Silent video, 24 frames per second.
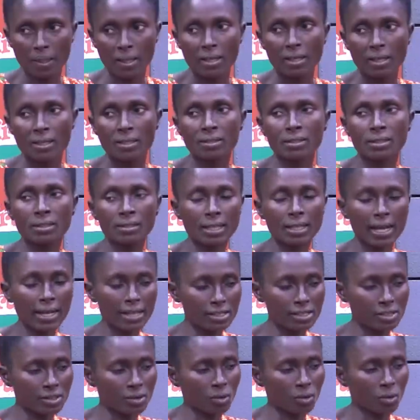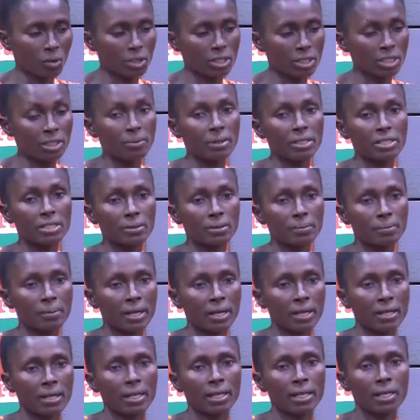Nti tiles no kwaji machine be
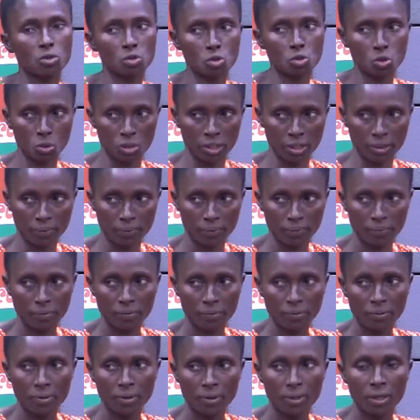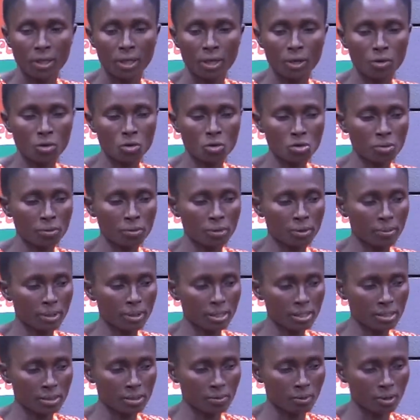na ye toye. E no so me
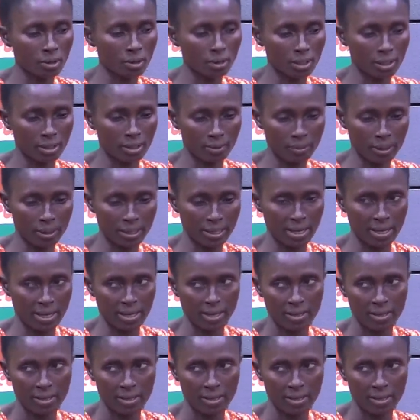miss mortar na mana.